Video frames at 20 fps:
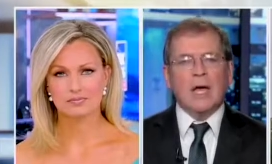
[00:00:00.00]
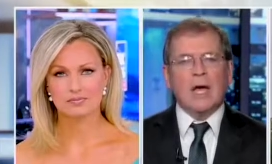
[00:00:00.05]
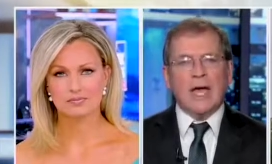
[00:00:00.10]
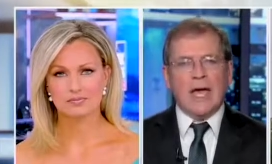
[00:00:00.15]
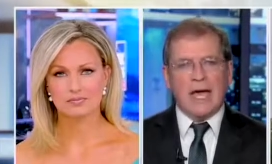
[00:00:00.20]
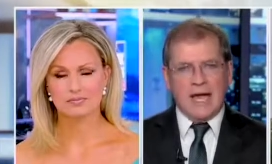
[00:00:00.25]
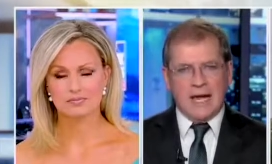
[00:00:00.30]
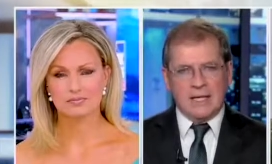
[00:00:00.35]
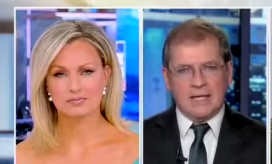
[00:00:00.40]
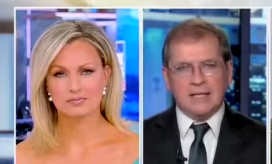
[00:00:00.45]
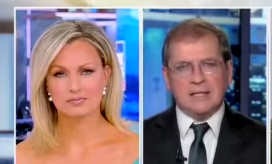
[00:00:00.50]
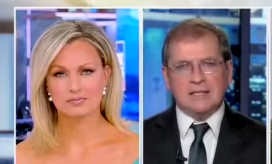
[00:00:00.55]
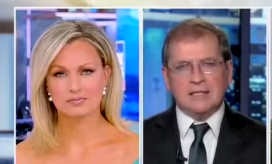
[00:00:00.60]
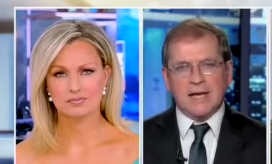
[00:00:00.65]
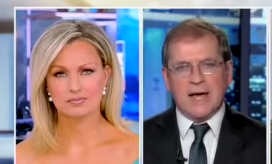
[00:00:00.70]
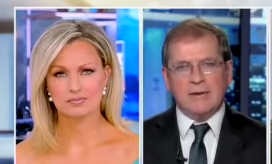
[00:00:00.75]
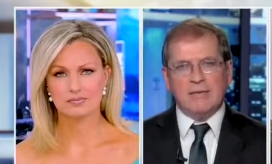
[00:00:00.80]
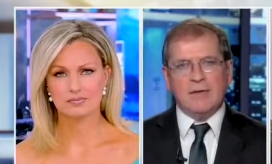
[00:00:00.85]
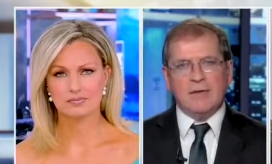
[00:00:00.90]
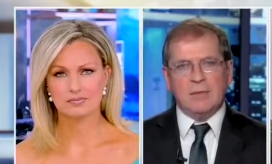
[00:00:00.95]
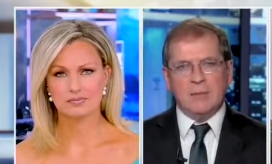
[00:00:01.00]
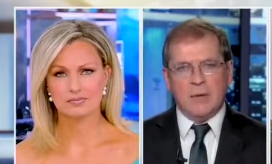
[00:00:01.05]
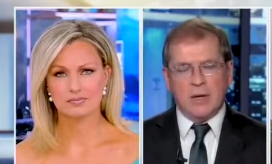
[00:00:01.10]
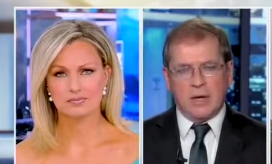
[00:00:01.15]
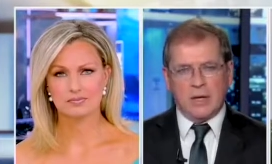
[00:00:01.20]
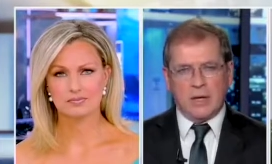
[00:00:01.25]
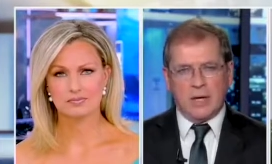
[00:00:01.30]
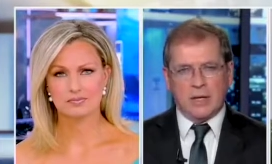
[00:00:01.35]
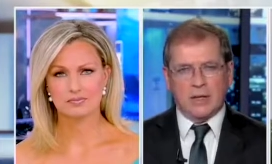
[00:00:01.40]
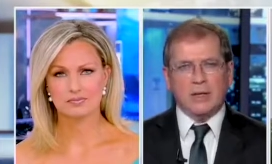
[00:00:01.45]
Speaker 1: 87
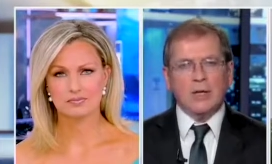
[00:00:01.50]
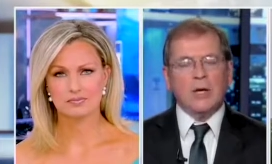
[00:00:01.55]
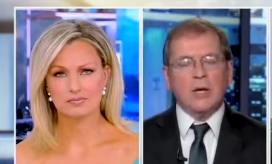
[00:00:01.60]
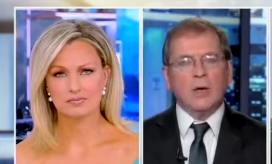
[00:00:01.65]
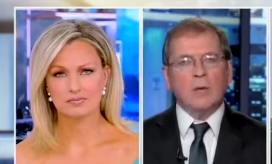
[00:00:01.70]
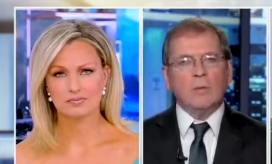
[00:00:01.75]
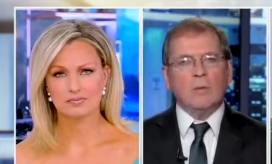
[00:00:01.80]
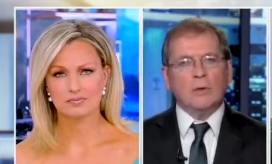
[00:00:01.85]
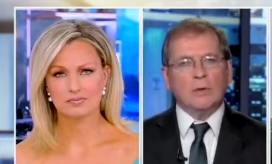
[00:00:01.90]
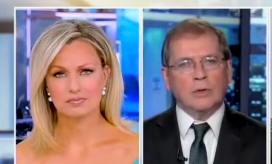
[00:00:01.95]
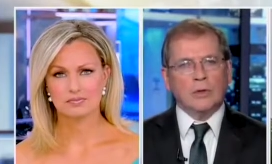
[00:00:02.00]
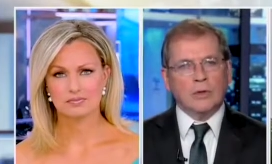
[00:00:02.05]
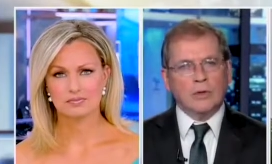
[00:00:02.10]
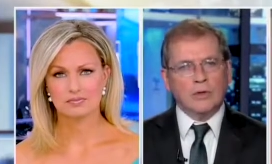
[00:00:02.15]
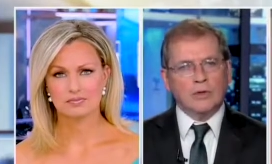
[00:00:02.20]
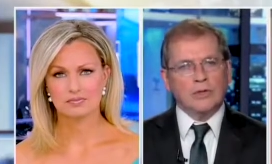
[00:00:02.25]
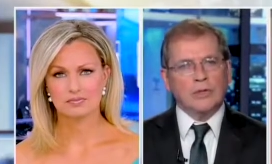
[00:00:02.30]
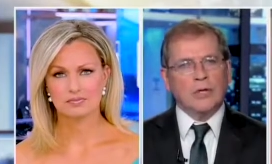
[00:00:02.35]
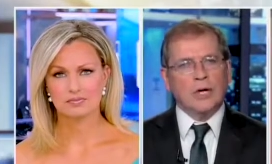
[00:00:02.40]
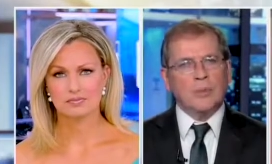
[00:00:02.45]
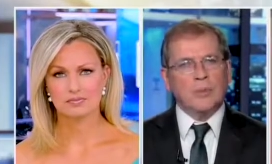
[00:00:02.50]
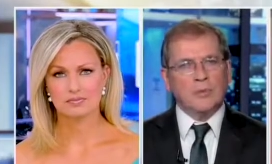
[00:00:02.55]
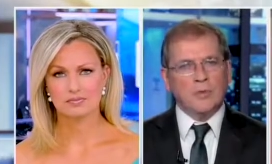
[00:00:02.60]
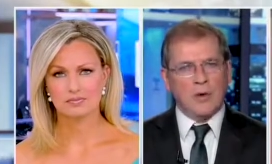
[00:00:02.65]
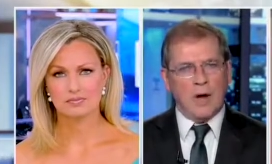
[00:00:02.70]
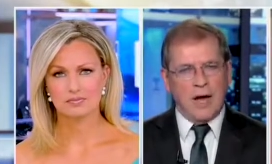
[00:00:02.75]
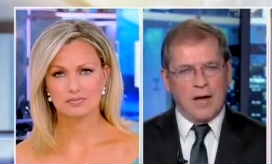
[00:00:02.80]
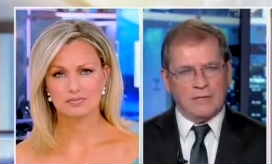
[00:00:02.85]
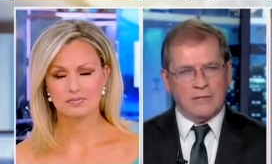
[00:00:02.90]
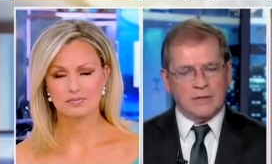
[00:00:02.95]
million will lose their
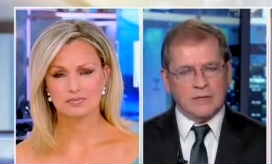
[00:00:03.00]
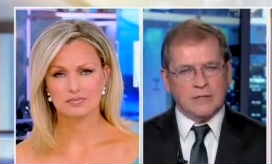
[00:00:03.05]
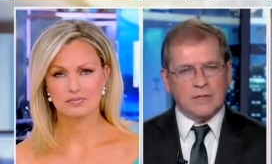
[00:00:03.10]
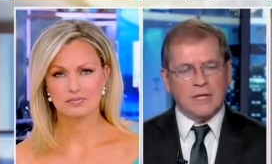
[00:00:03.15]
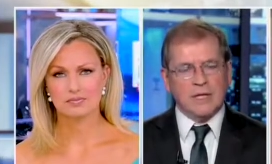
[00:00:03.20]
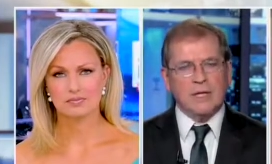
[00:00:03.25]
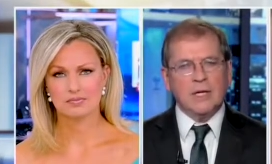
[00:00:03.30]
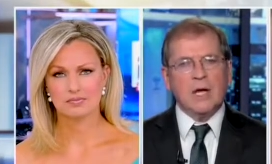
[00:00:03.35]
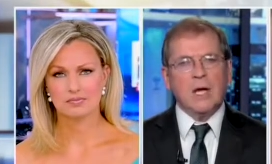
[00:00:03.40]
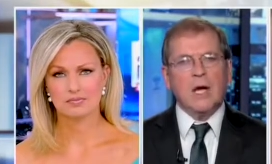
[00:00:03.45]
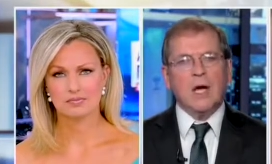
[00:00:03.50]
privacy